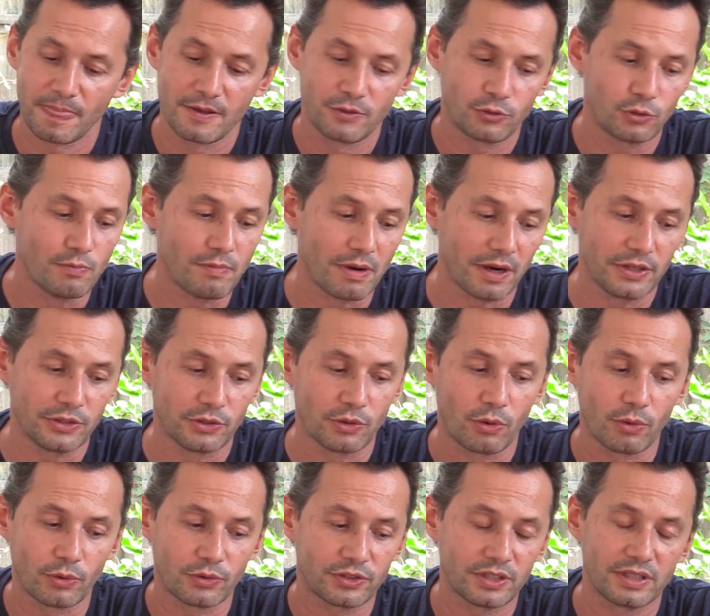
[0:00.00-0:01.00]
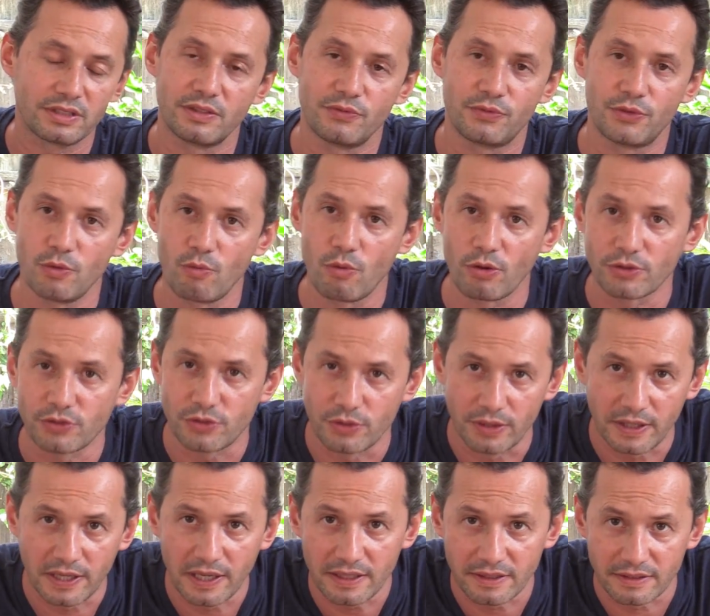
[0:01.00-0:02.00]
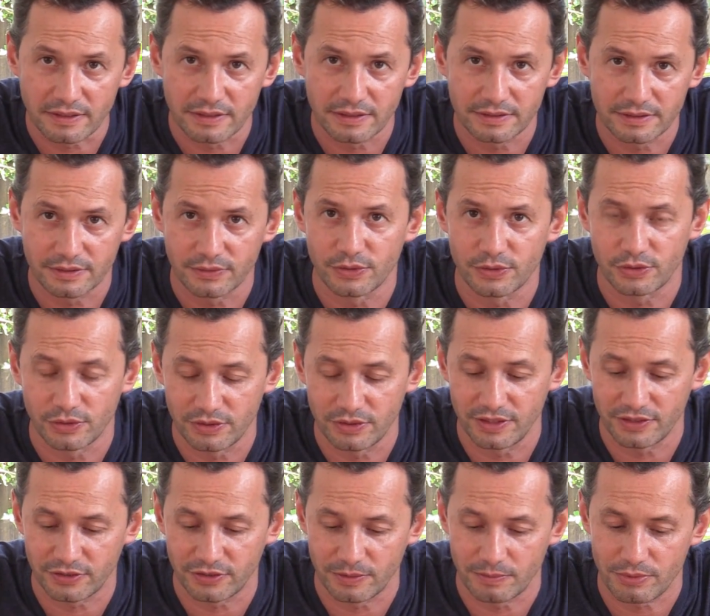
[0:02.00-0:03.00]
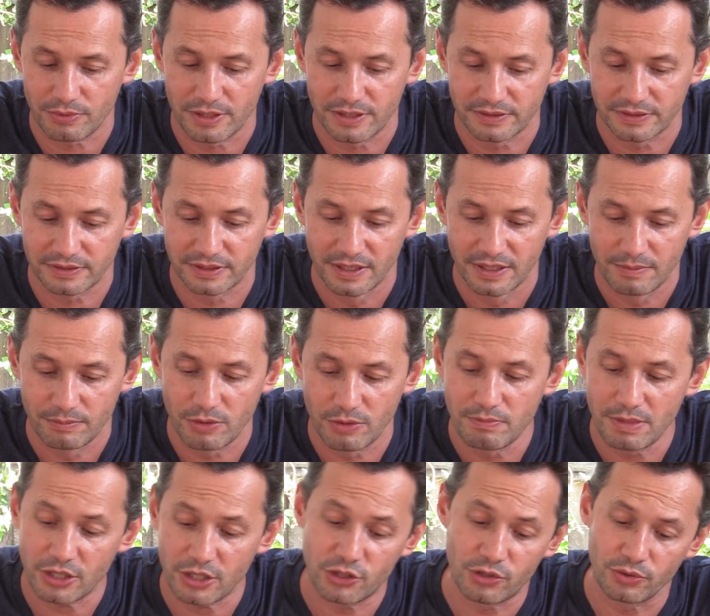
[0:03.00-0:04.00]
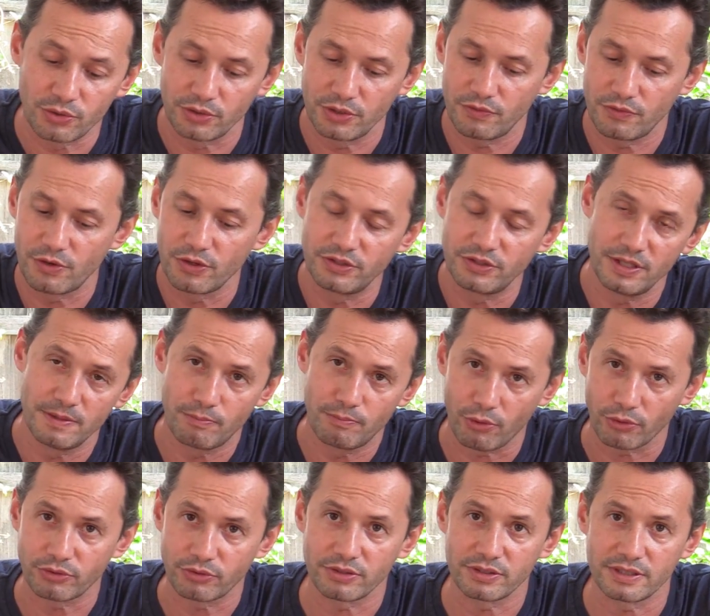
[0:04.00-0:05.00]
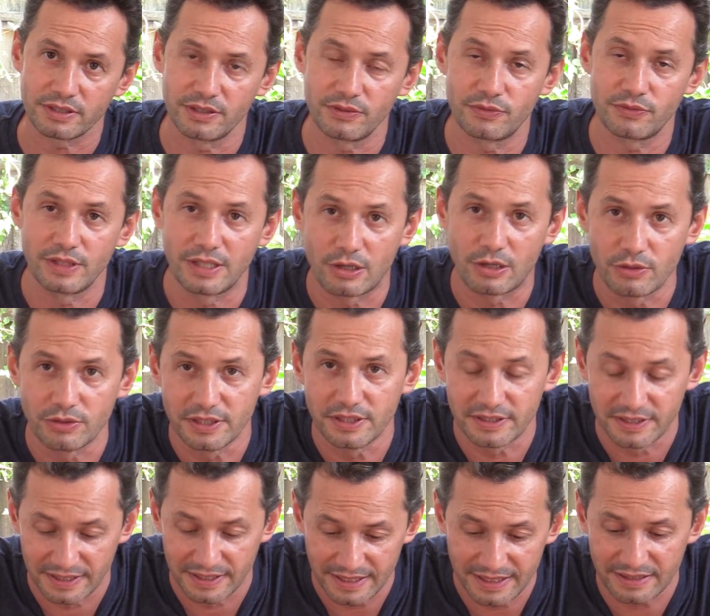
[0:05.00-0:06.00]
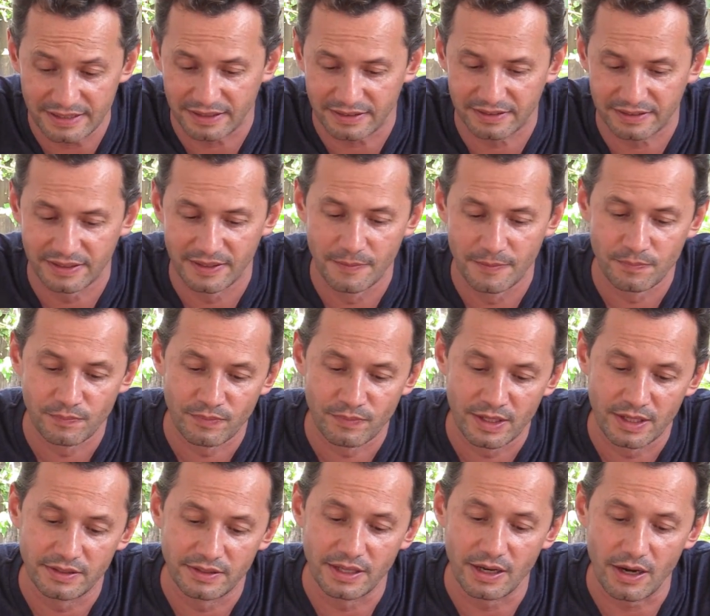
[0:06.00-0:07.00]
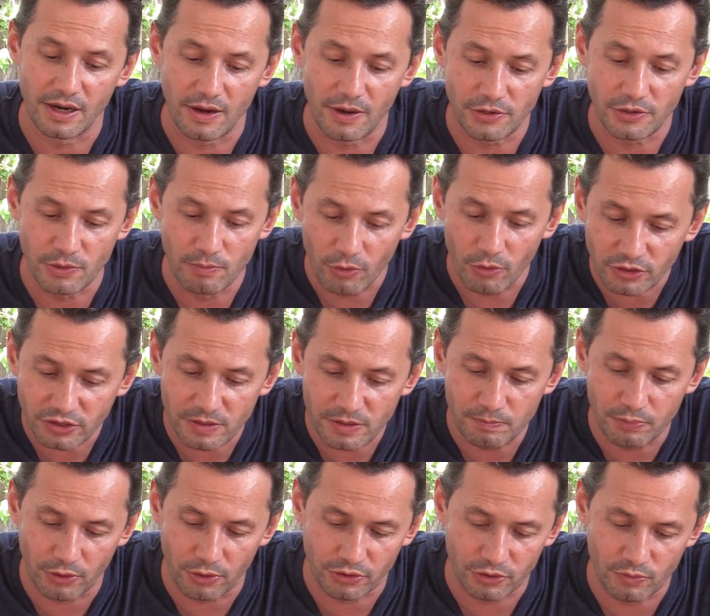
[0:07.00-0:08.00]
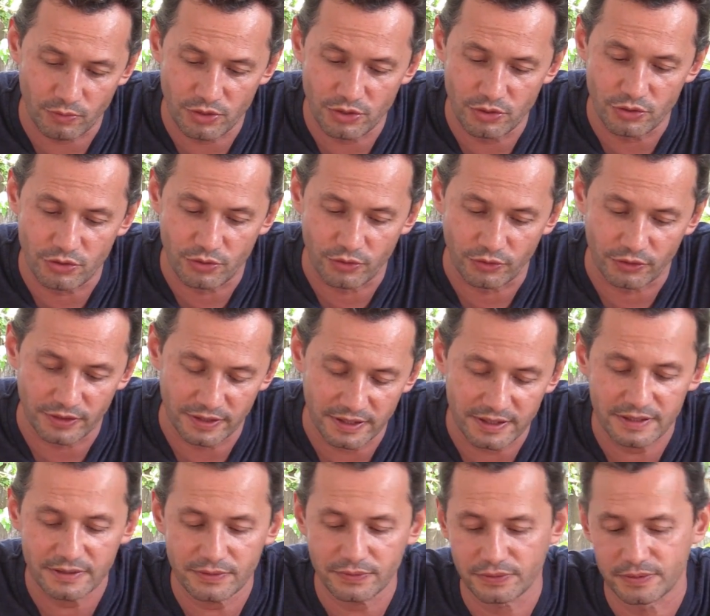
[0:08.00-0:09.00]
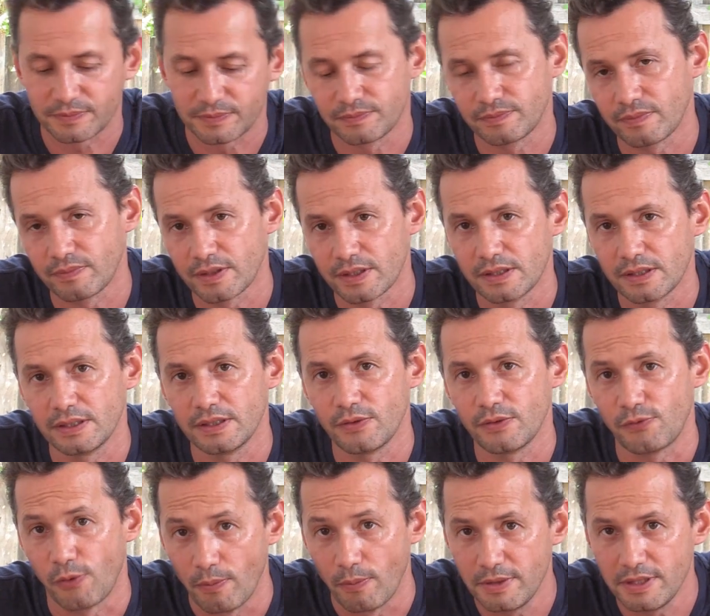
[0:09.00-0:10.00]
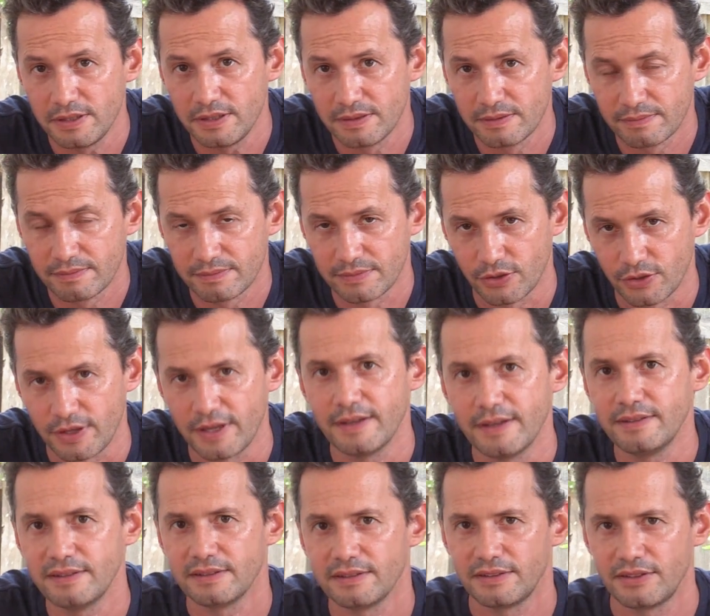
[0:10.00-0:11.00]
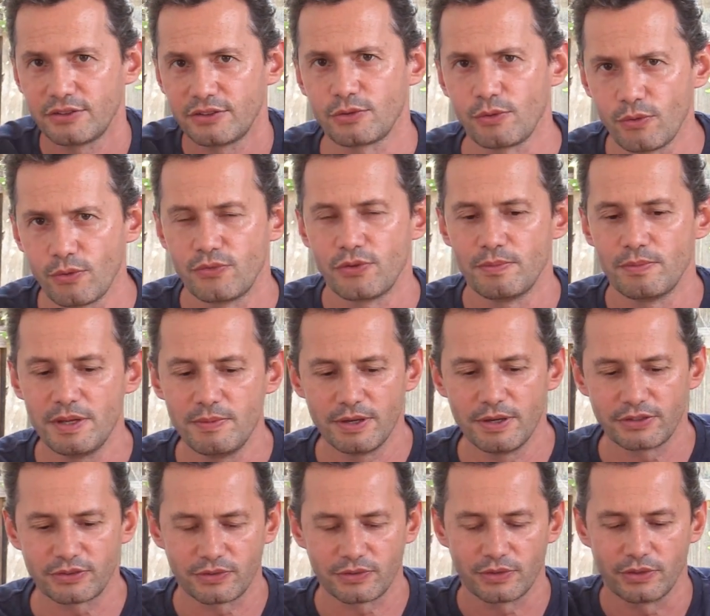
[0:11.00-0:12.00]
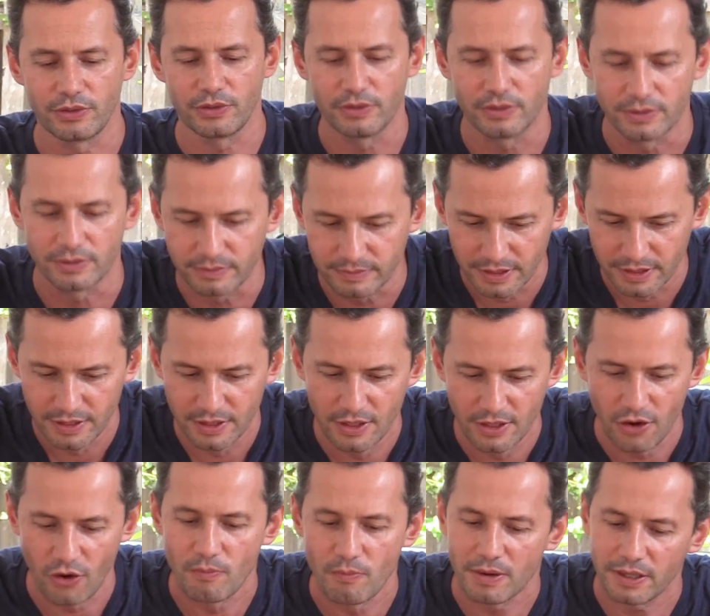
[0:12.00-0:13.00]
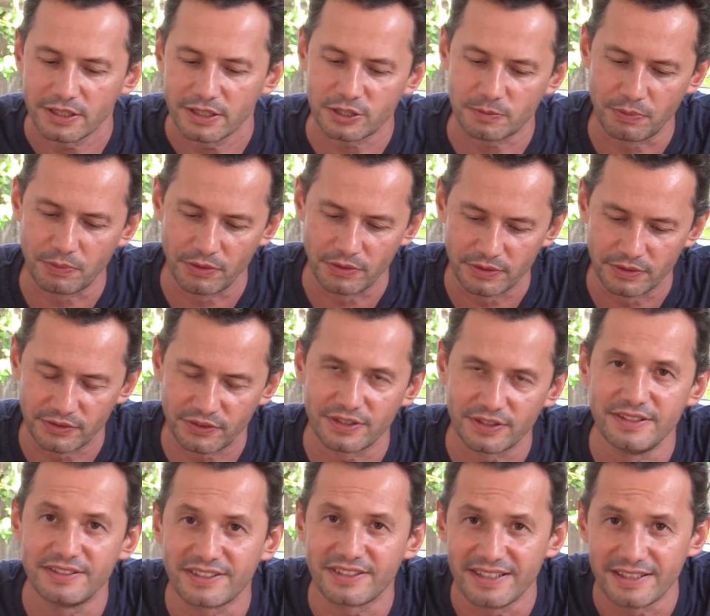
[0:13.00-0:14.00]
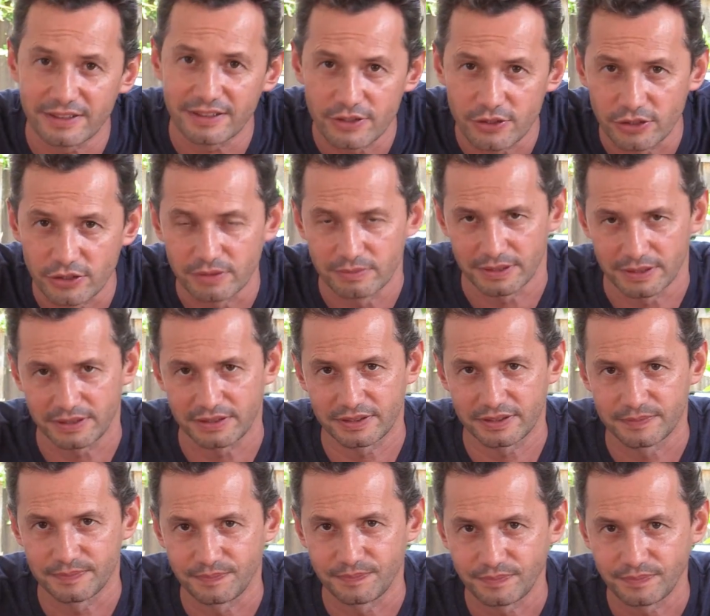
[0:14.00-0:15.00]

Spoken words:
to buy the whole set. If you want, you can, if it's a decent brand. But make sure you've got the important knife included in it. Now, the most important when you choose a knife, for me, again, and this is all for me based on my experience, is ergonomics.